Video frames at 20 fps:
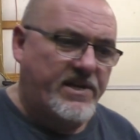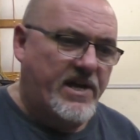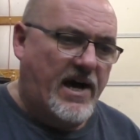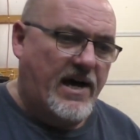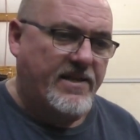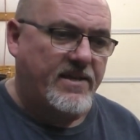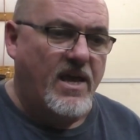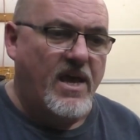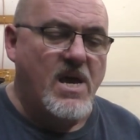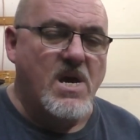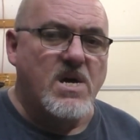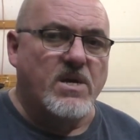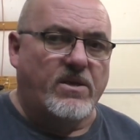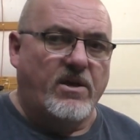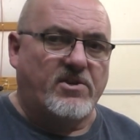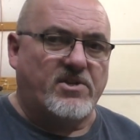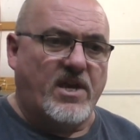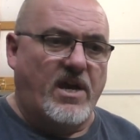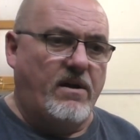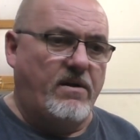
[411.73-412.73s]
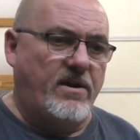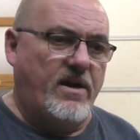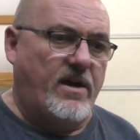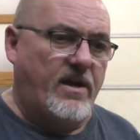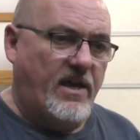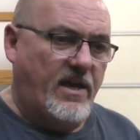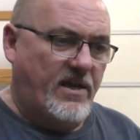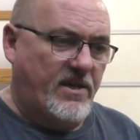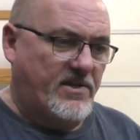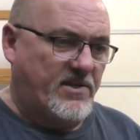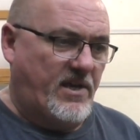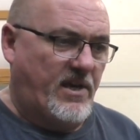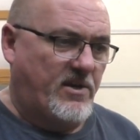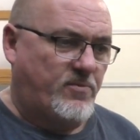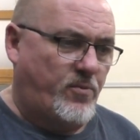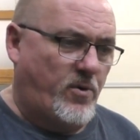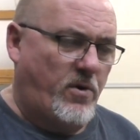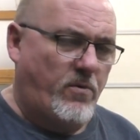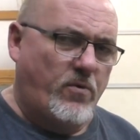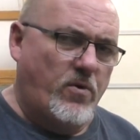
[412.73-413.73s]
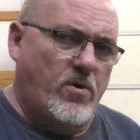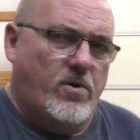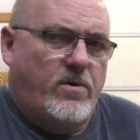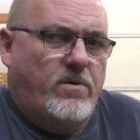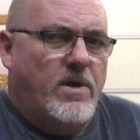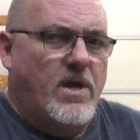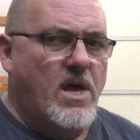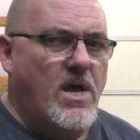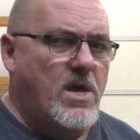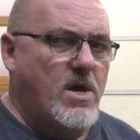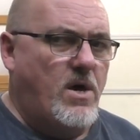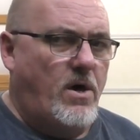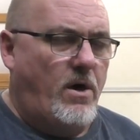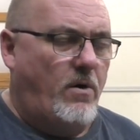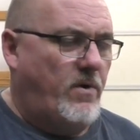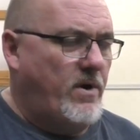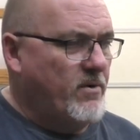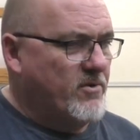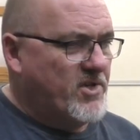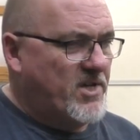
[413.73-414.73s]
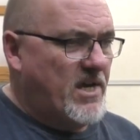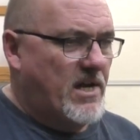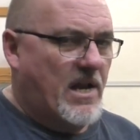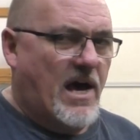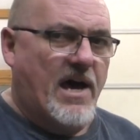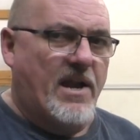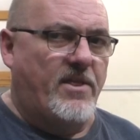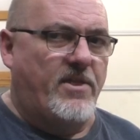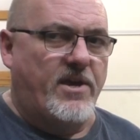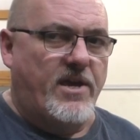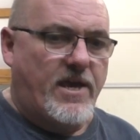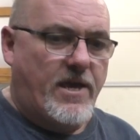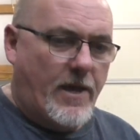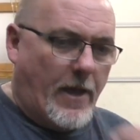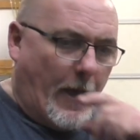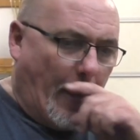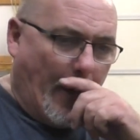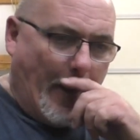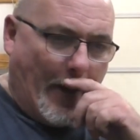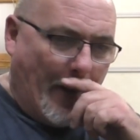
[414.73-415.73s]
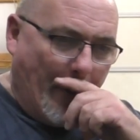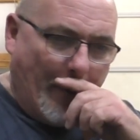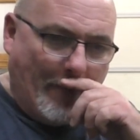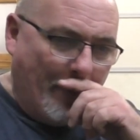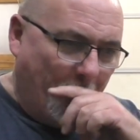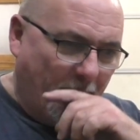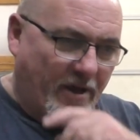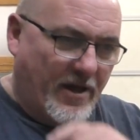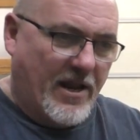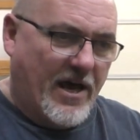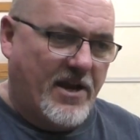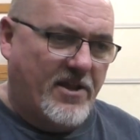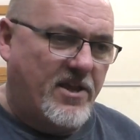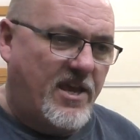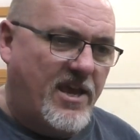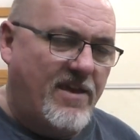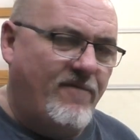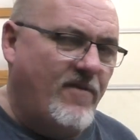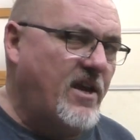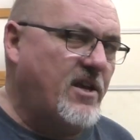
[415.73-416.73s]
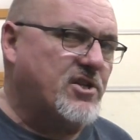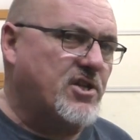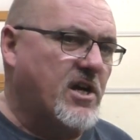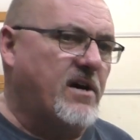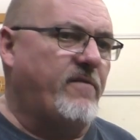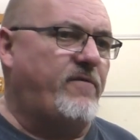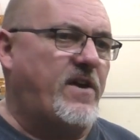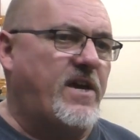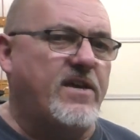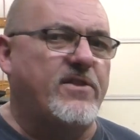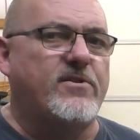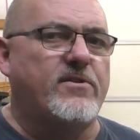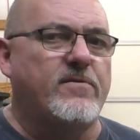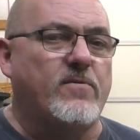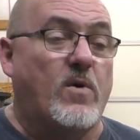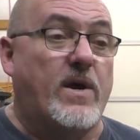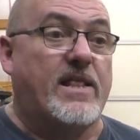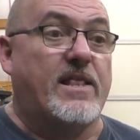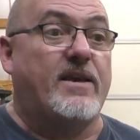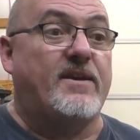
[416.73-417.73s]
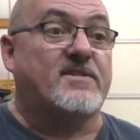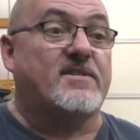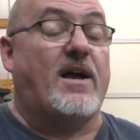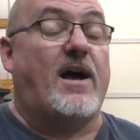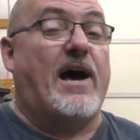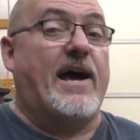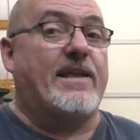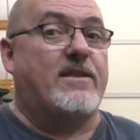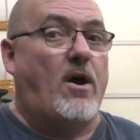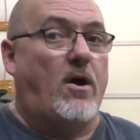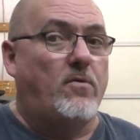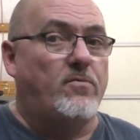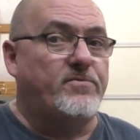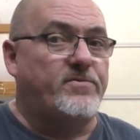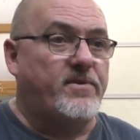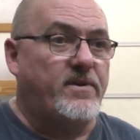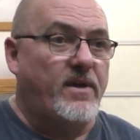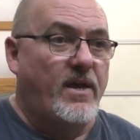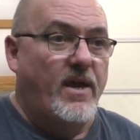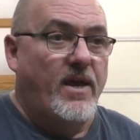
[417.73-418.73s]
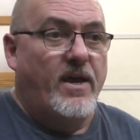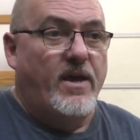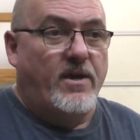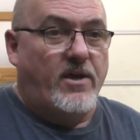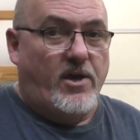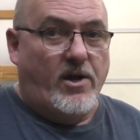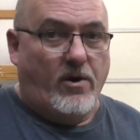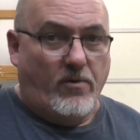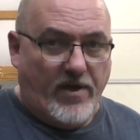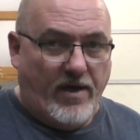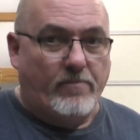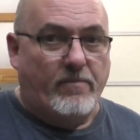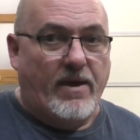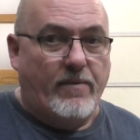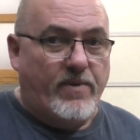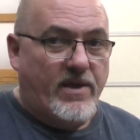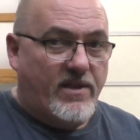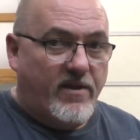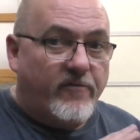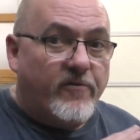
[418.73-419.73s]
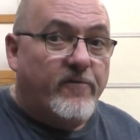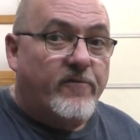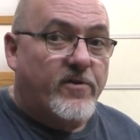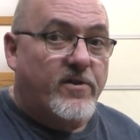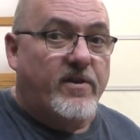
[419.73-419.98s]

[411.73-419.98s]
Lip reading: not. This area is pretty rural. We don't see a lot of the EV stuff either. At least I don't. You know, that may be different for